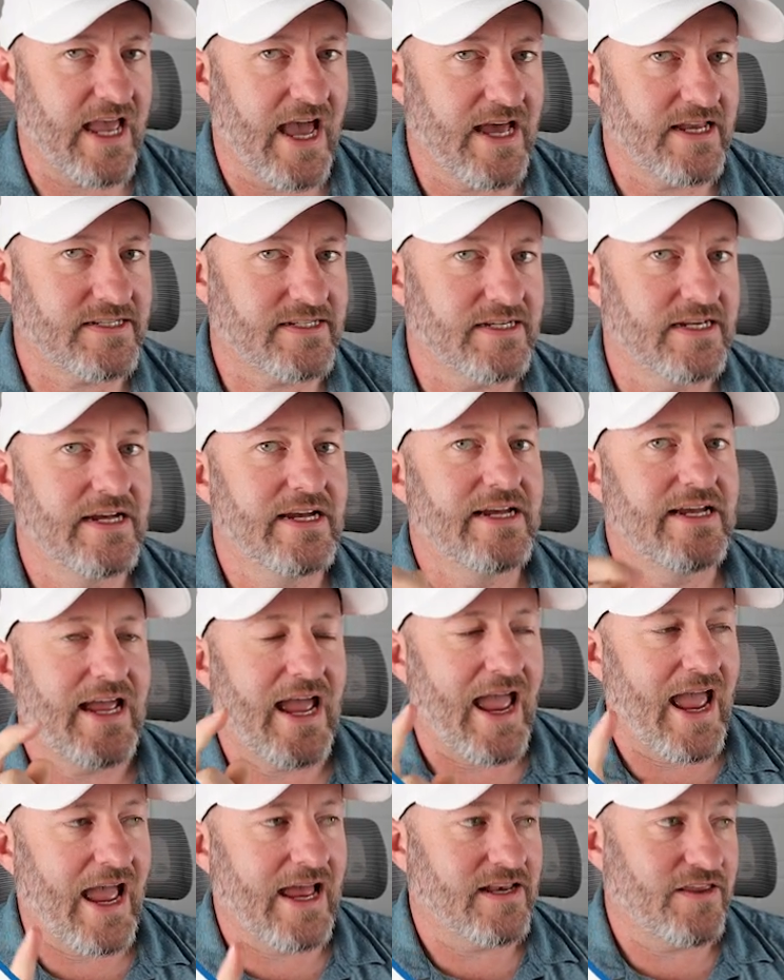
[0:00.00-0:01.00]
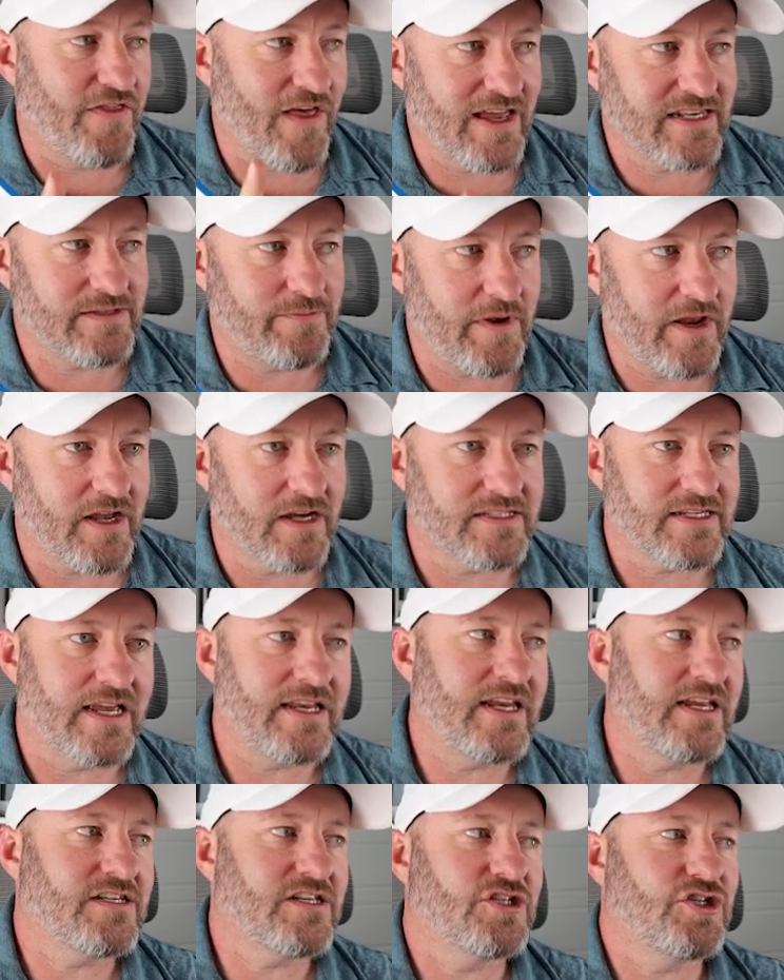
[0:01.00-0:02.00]
yet, and that's because I
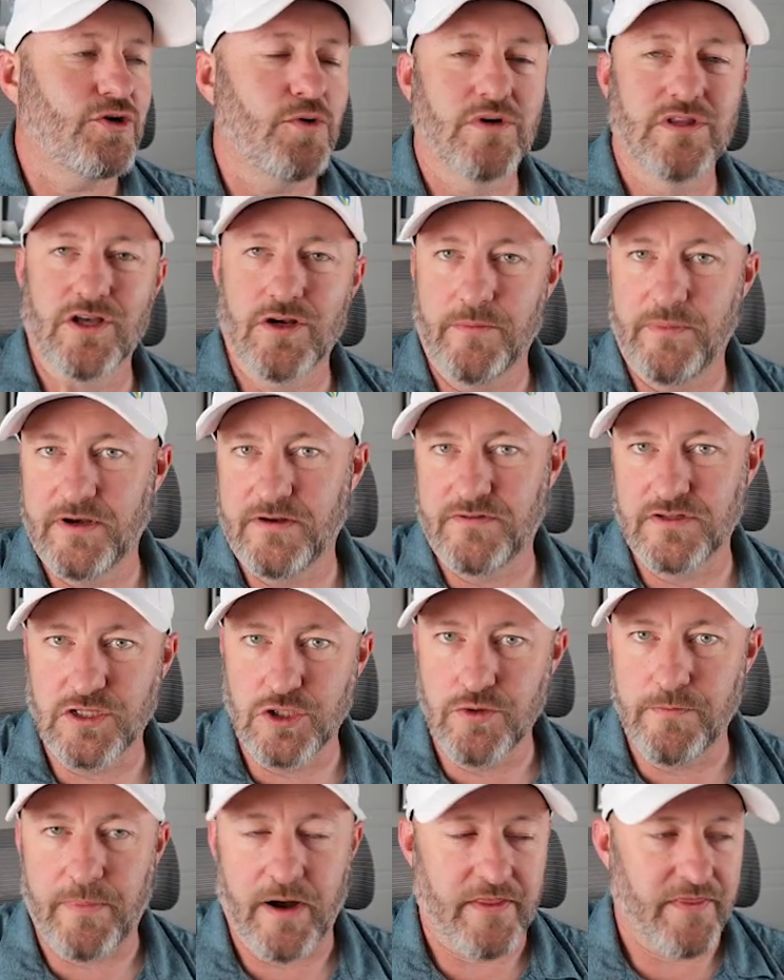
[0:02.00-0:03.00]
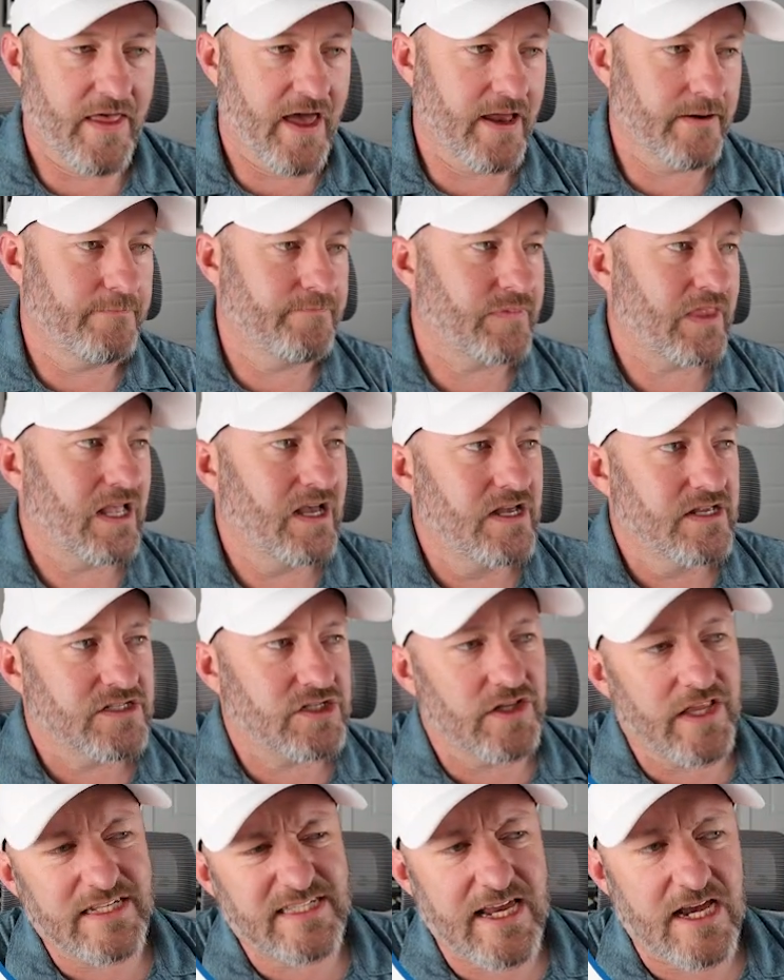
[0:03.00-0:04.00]
need to do a little bit of a loop on that.
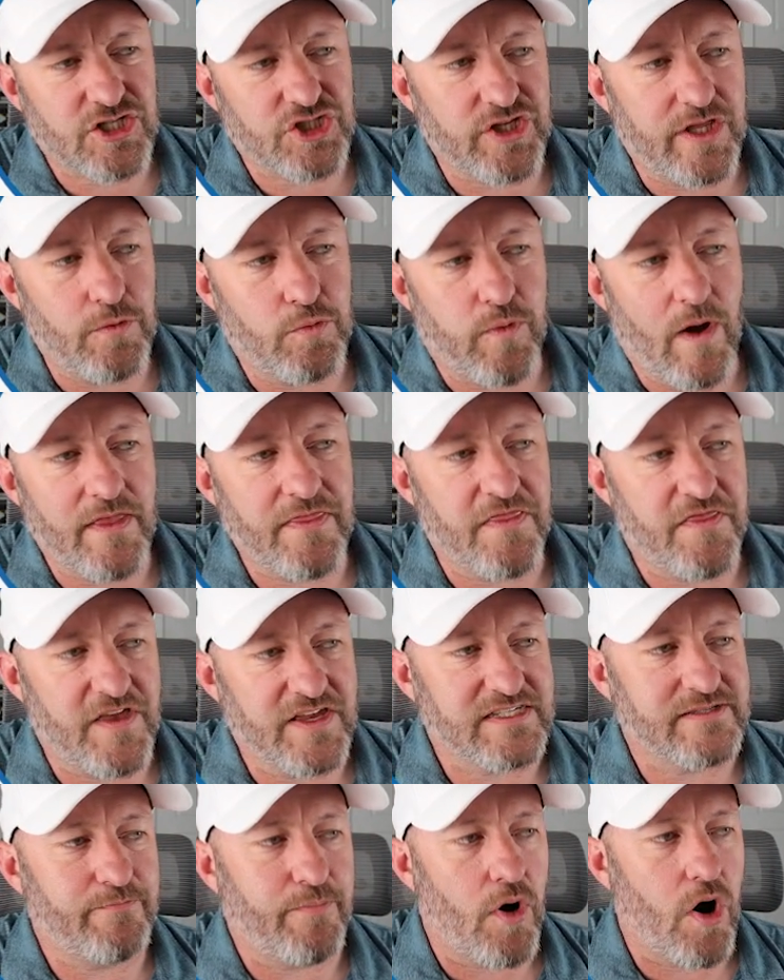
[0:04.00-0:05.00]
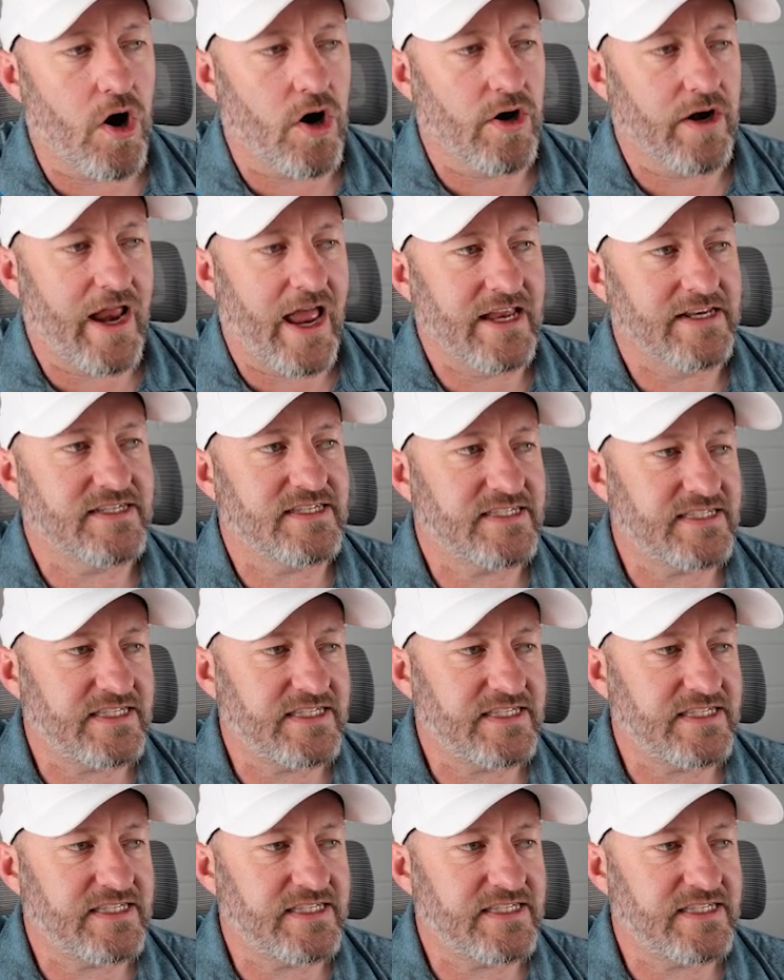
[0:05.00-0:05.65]
So let's actually run this part and